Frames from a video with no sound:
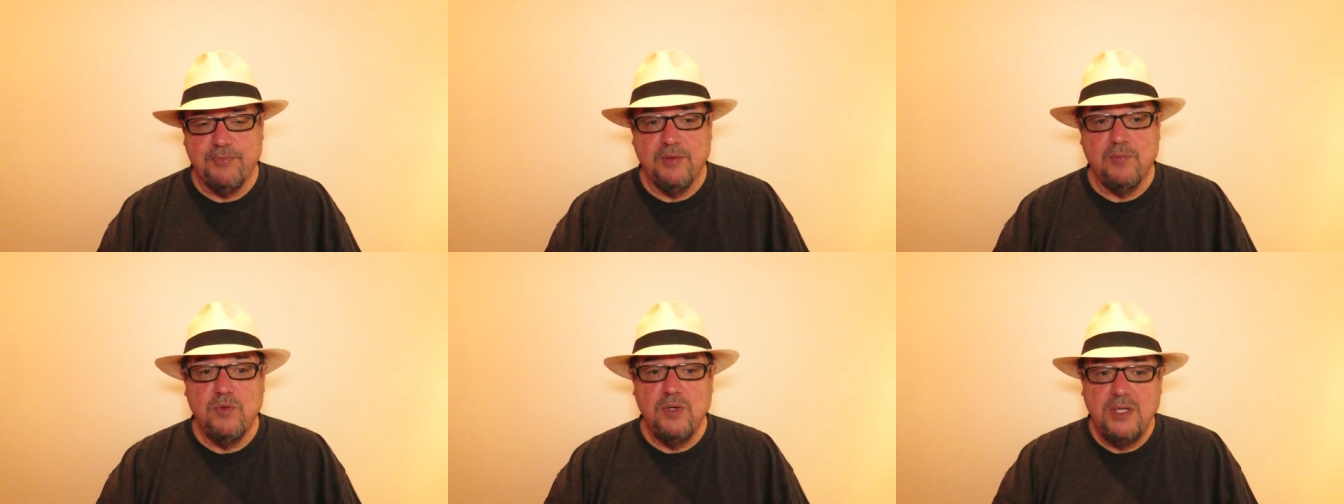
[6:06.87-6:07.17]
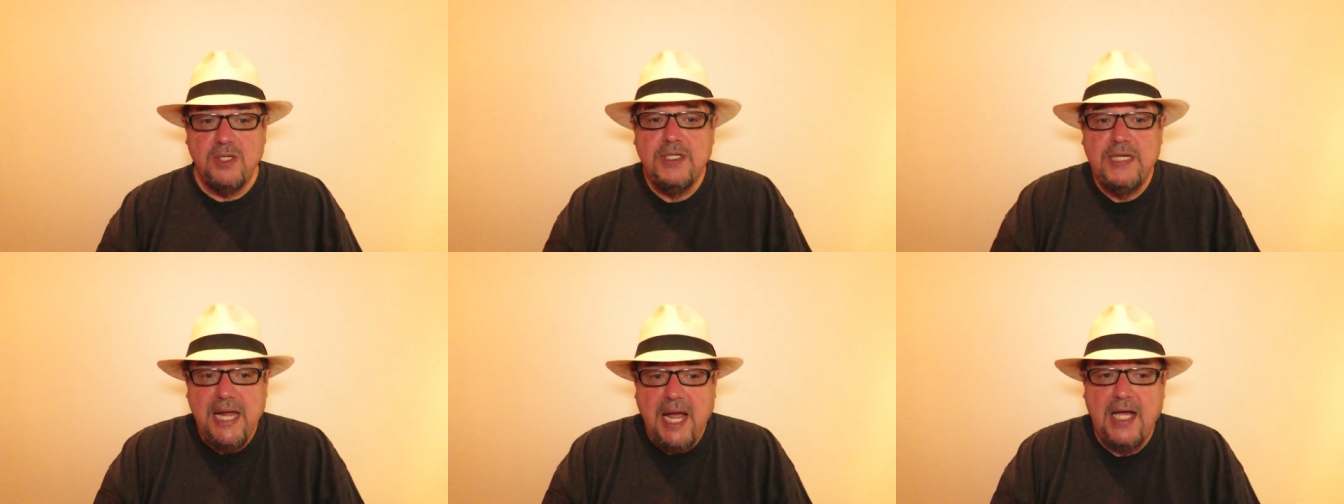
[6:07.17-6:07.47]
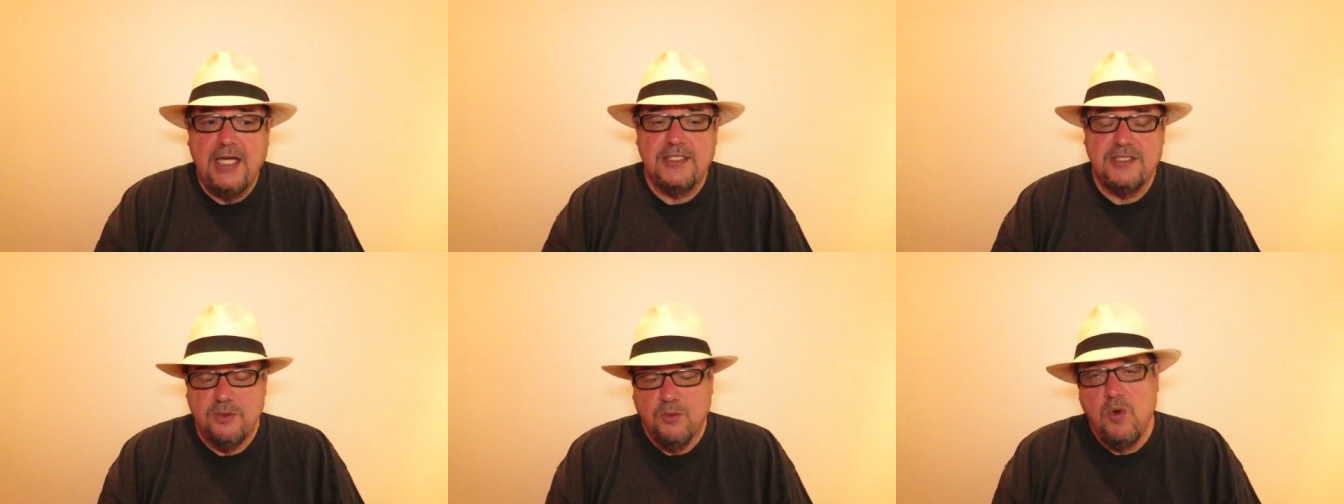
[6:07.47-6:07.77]
Well,
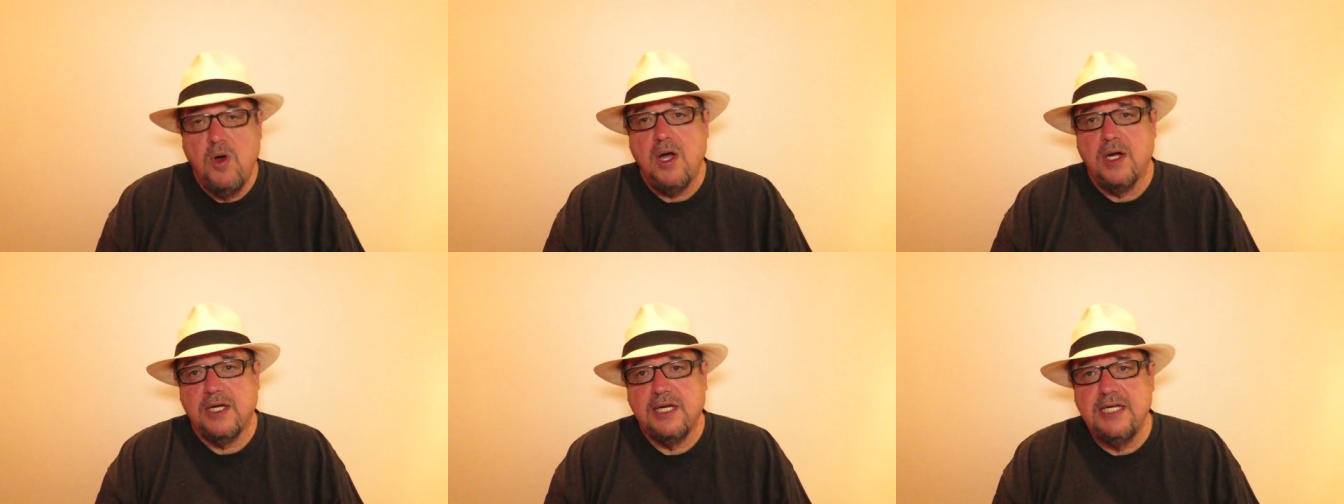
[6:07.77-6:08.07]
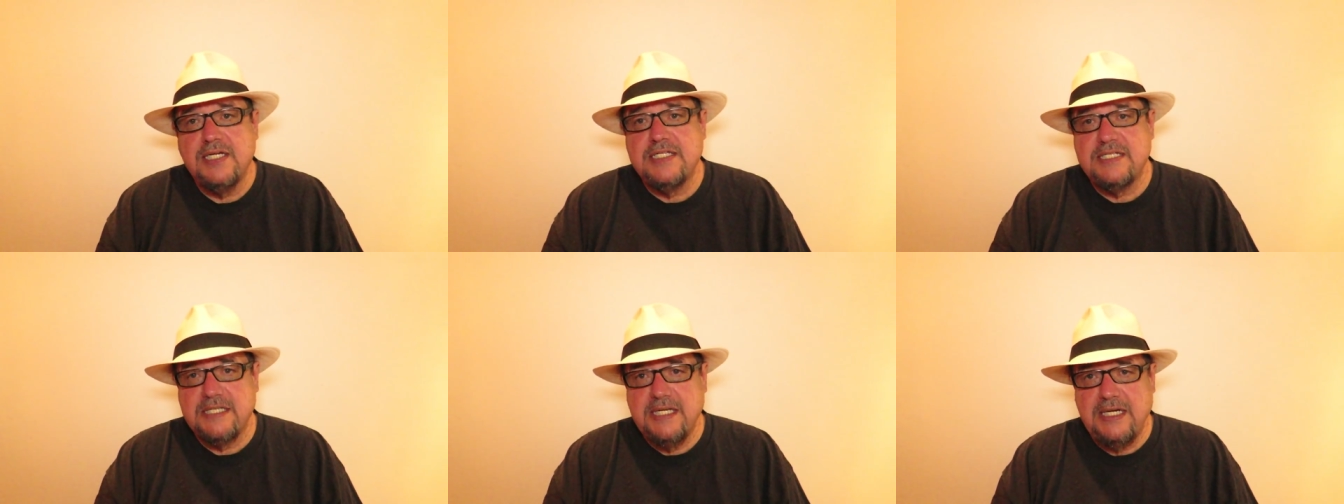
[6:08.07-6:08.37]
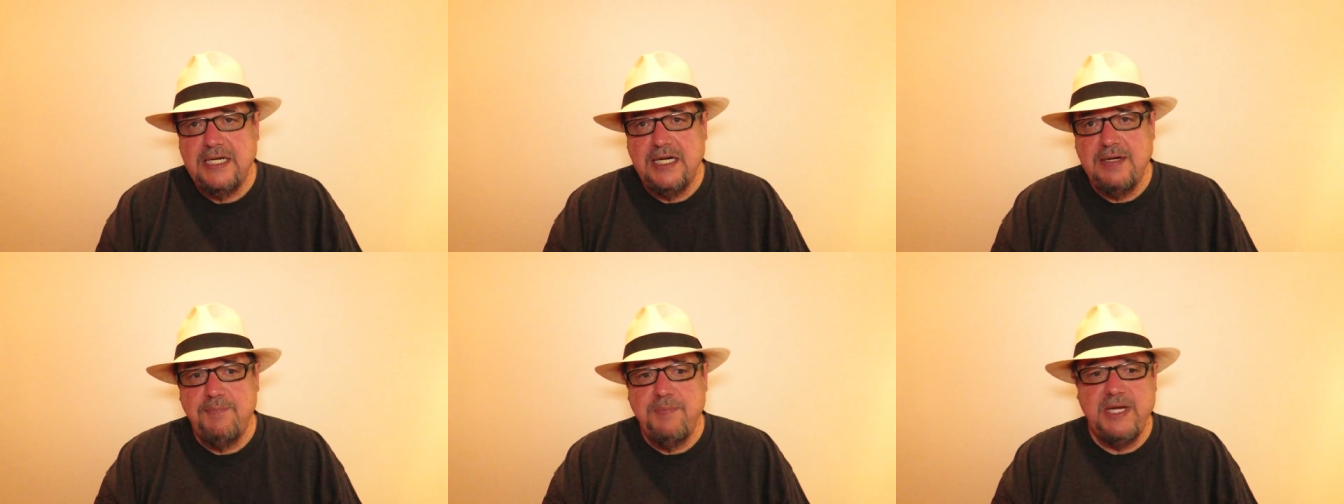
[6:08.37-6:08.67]
yeah, it's a walking
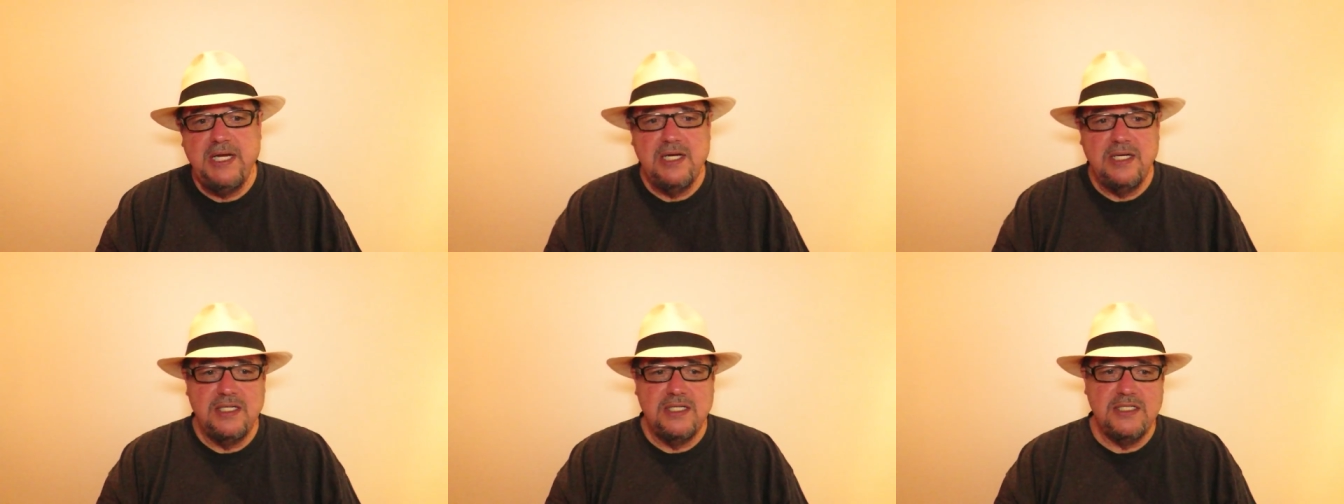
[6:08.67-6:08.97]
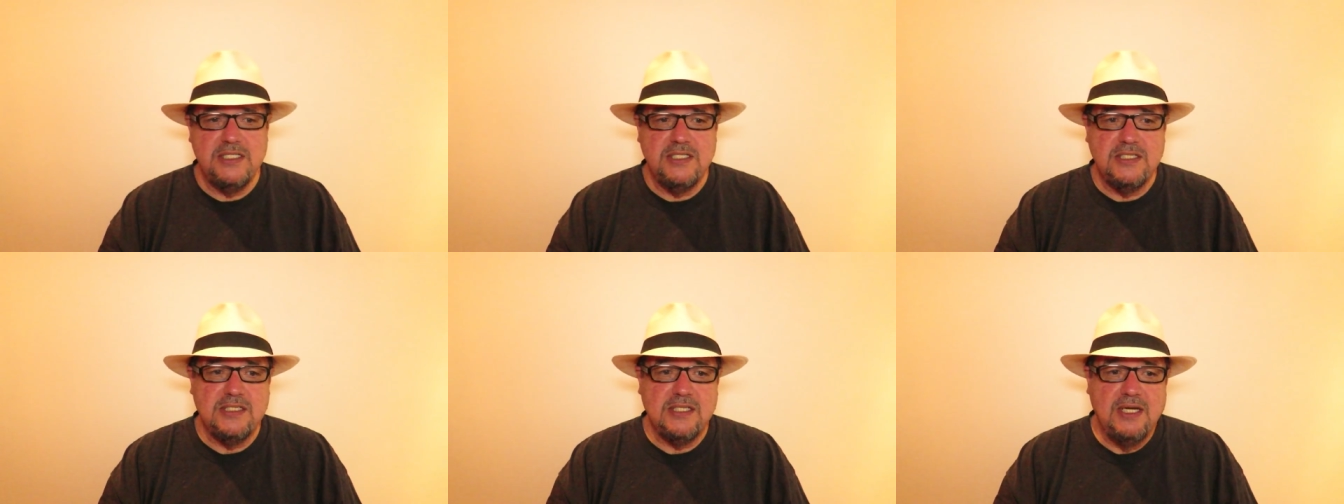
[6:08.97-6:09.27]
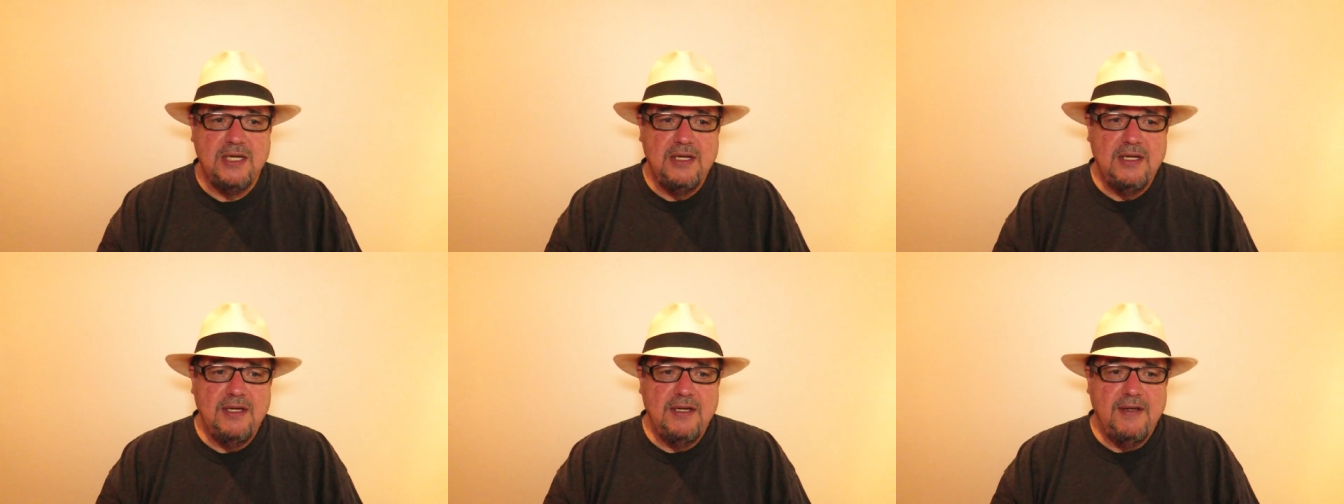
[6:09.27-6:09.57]
city because